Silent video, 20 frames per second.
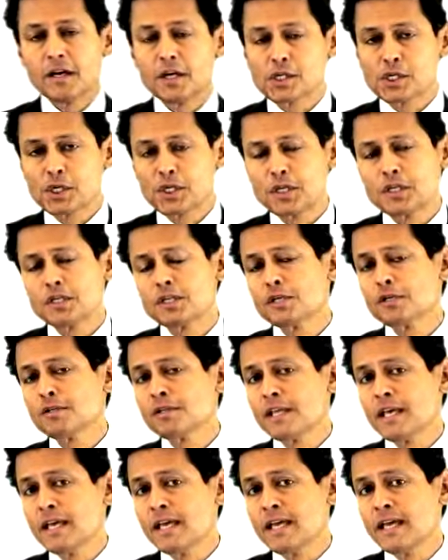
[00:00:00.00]
Should you do
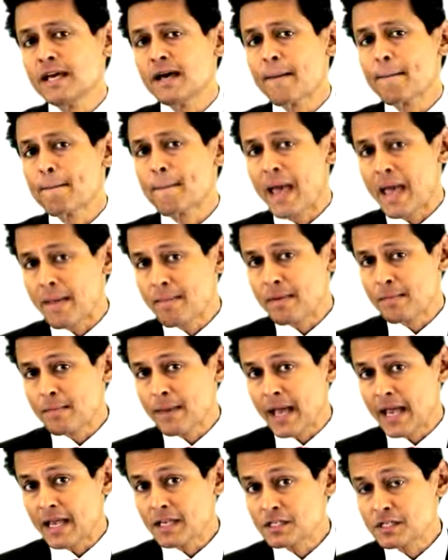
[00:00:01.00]
the
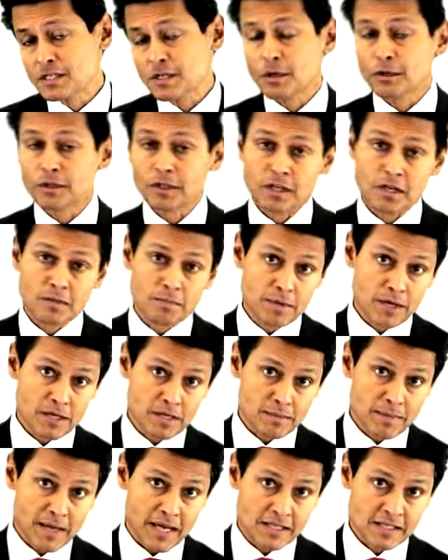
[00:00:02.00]
paper-based or the
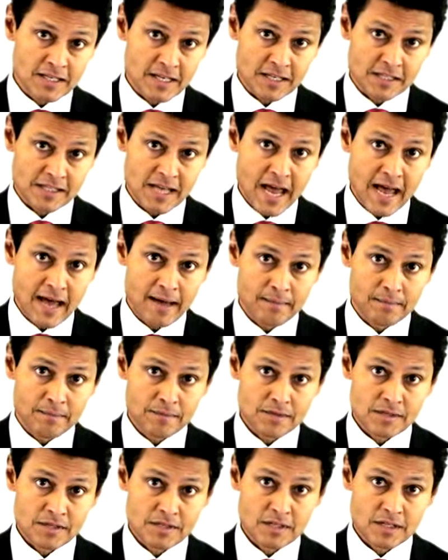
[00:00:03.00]
computer-based
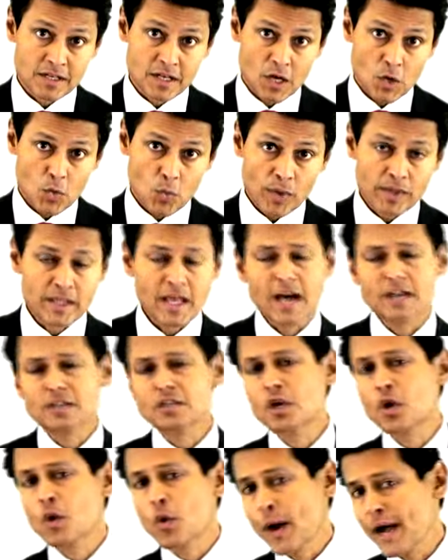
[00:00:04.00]
exams?
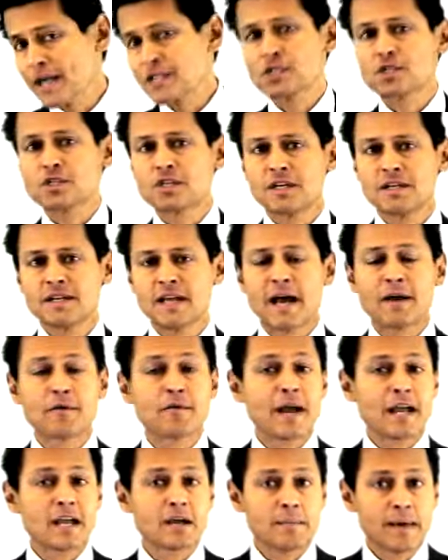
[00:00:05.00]
Without question, I'd
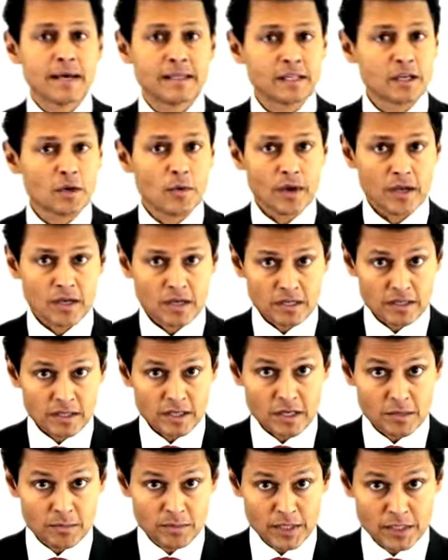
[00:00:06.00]
recommend the
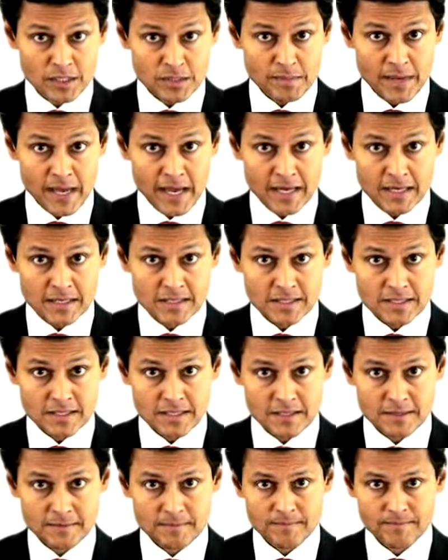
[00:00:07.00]

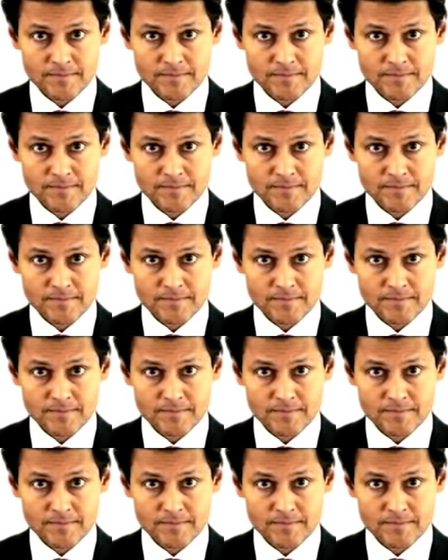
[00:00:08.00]
computer-based.